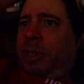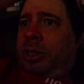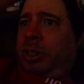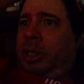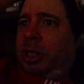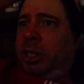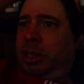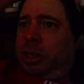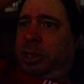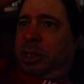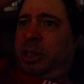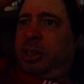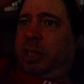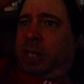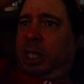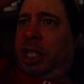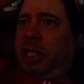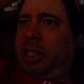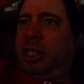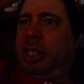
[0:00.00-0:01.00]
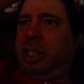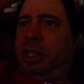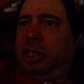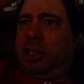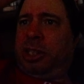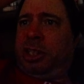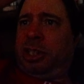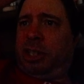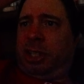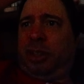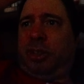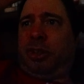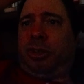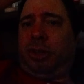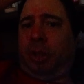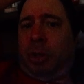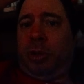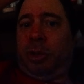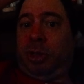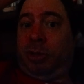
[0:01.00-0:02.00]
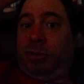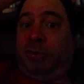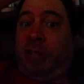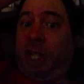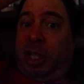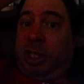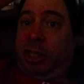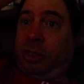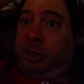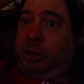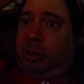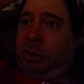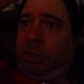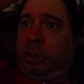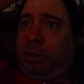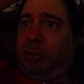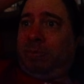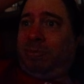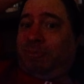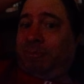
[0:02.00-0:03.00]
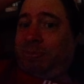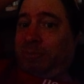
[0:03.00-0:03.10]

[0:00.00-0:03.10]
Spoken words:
yeah, just, like, I think this is his 3rd defense, so.